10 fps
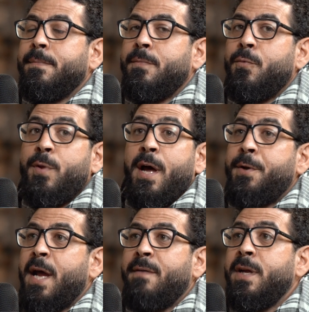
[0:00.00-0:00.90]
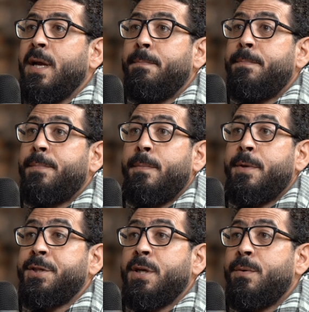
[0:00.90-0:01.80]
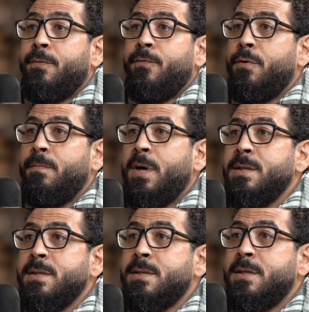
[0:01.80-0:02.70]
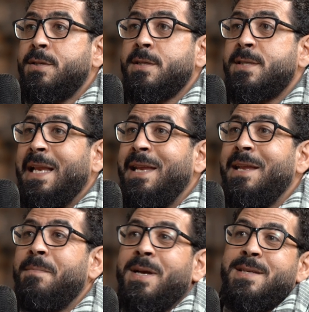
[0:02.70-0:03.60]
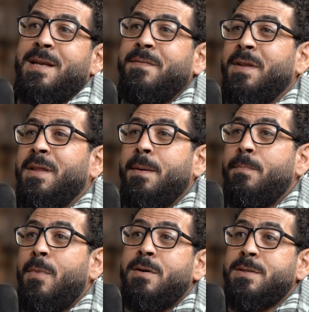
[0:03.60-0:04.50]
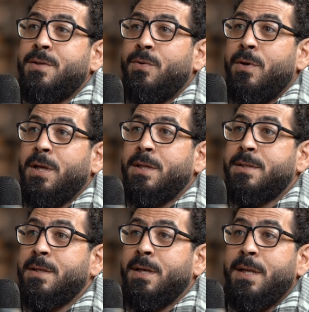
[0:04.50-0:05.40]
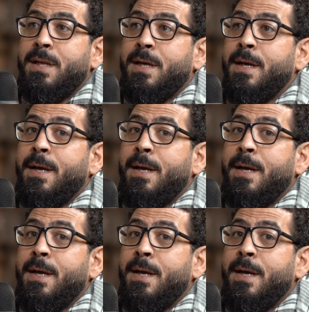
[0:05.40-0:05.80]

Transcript: without having a proper shower for months, just cleaning myself in the mosque toilet. And